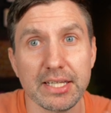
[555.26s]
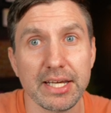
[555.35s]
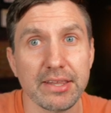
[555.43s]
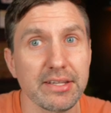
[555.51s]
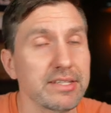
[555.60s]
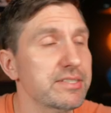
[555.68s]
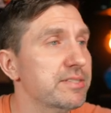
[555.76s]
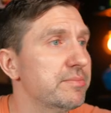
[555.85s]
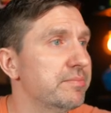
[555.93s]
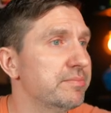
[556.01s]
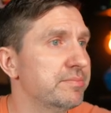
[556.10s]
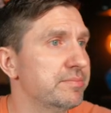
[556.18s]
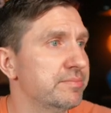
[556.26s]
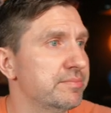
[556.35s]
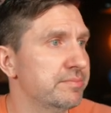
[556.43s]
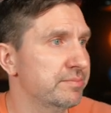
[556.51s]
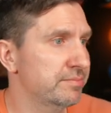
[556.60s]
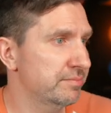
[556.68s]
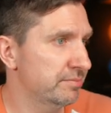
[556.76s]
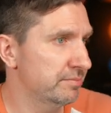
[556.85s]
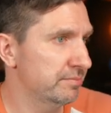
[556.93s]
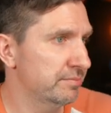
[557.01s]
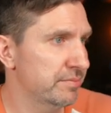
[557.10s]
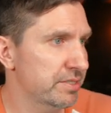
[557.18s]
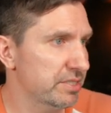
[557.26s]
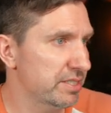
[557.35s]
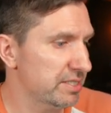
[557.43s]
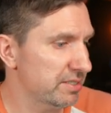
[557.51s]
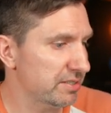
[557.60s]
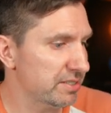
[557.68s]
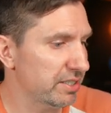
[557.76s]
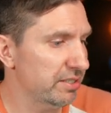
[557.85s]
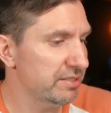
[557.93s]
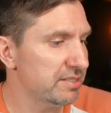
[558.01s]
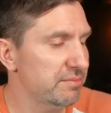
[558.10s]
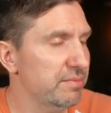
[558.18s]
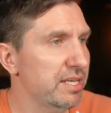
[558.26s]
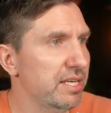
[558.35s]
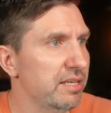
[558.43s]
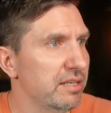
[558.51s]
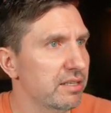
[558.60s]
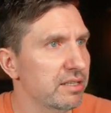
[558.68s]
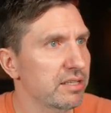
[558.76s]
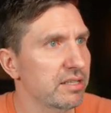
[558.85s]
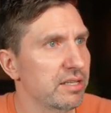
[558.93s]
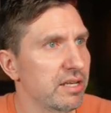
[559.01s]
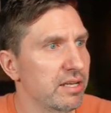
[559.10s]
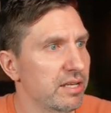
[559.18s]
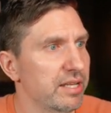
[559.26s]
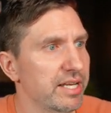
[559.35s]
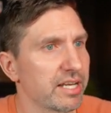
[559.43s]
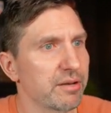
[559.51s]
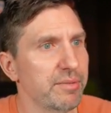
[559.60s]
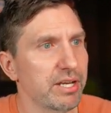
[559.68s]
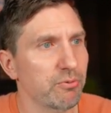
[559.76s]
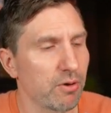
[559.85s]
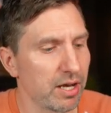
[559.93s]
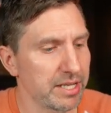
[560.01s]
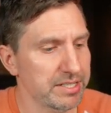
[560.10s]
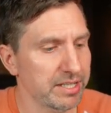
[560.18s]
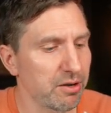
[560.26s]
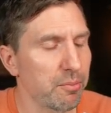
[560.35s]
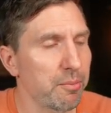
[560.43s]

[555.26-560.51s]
like this. So this looks good to me. Hit Command Y to go